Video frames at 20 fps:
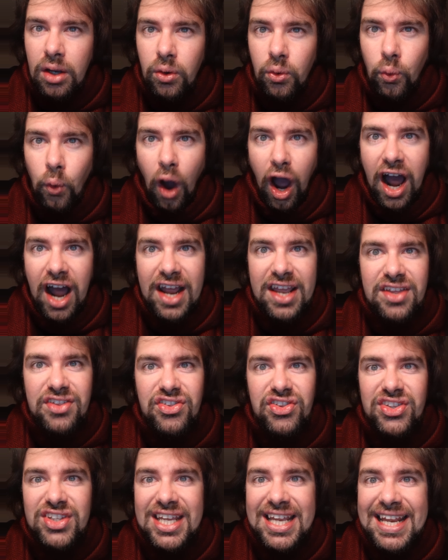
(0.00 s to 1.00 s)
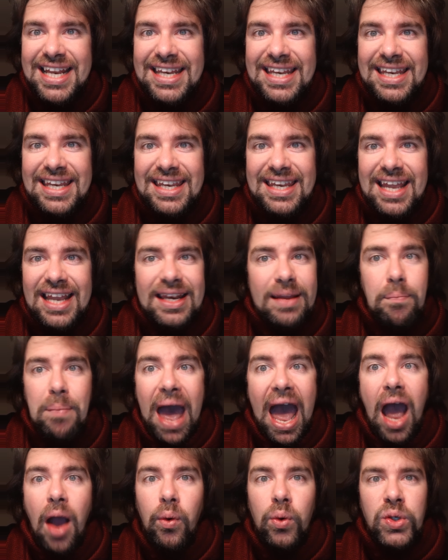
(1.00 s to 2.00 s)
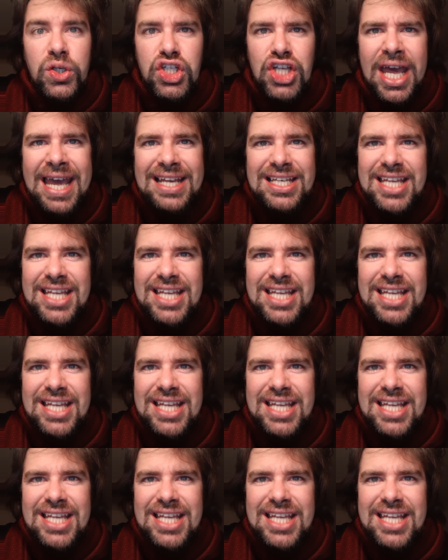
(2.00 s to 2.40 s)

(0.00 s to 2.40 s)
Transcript: writhed in and about,